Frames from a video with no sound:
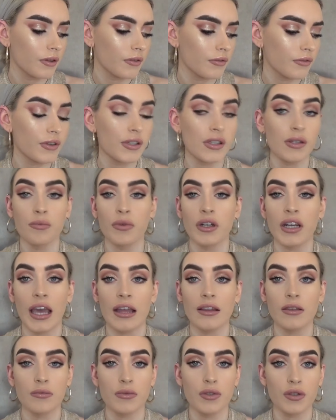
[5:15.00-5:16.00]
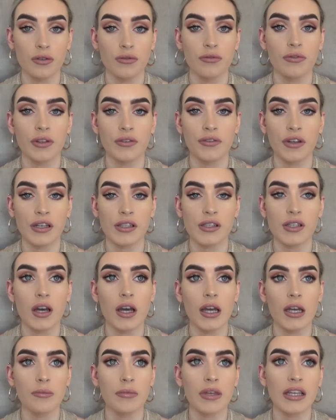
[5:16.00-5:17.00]
for someone getting them done for the first
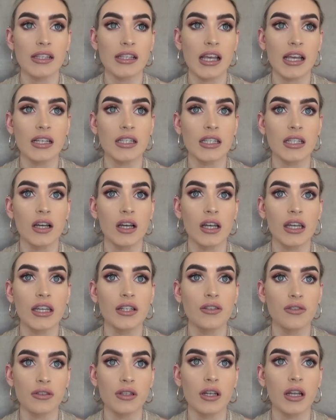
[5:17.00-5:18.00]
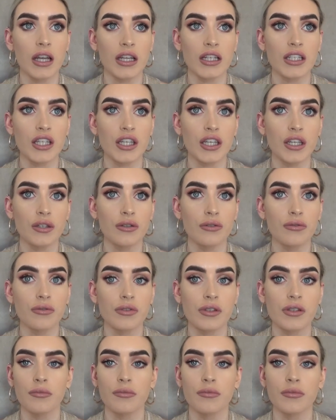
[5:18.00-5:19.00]
time, he said he doesn't like to
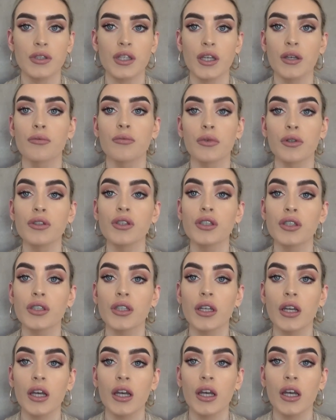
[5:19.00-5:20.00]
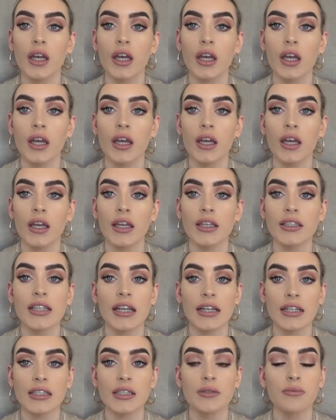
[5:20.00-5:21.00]
use too much. He
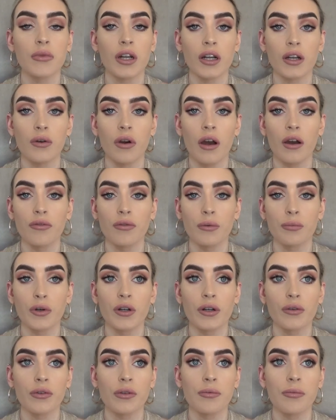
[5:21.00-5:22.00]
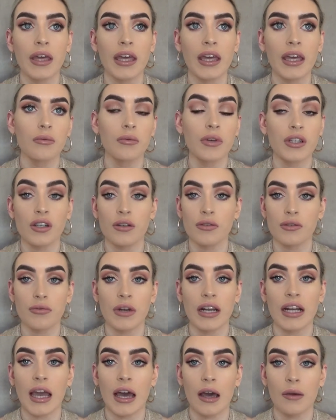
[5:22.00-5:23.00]
said he didn't want to go overboard with me, which I was
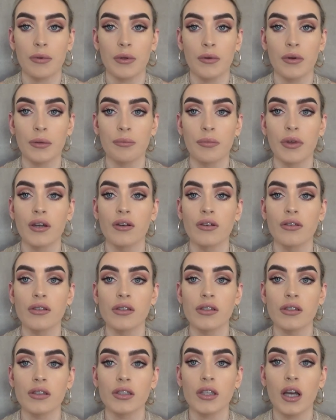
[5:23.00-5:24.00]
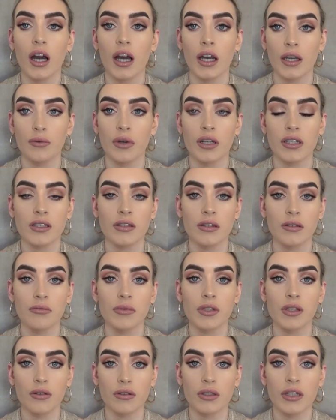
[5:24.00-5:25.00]
really happy with because I wanted them
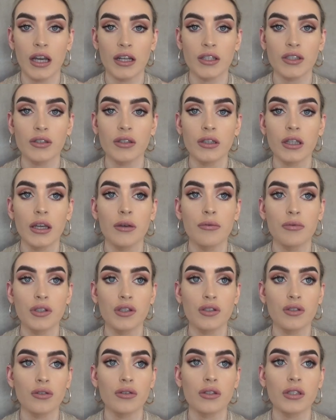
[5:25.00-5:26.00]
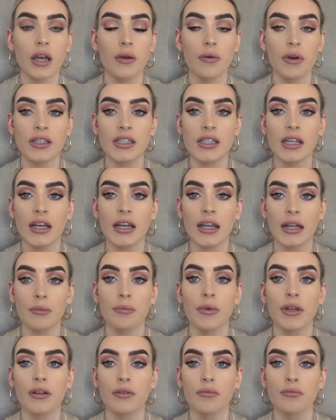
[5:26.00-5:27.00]
to look natural. It was just I wanted a little
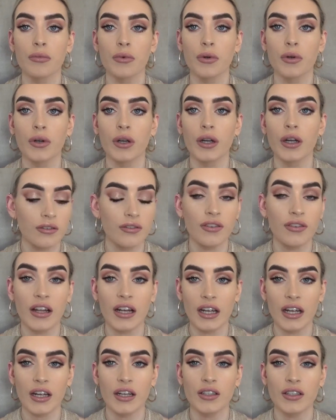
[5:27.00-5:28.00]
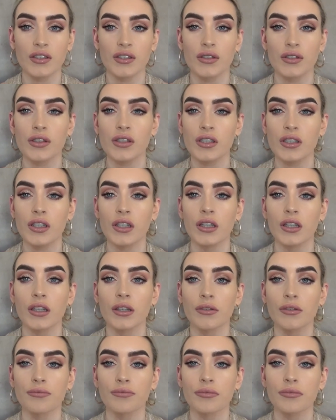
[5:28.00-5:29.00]
bit more filler just
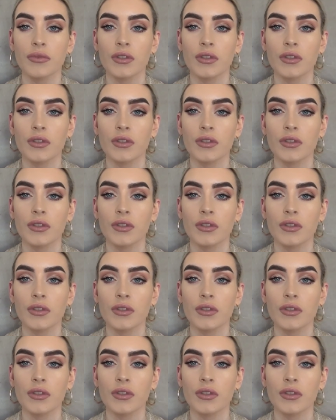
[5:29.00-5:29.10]
to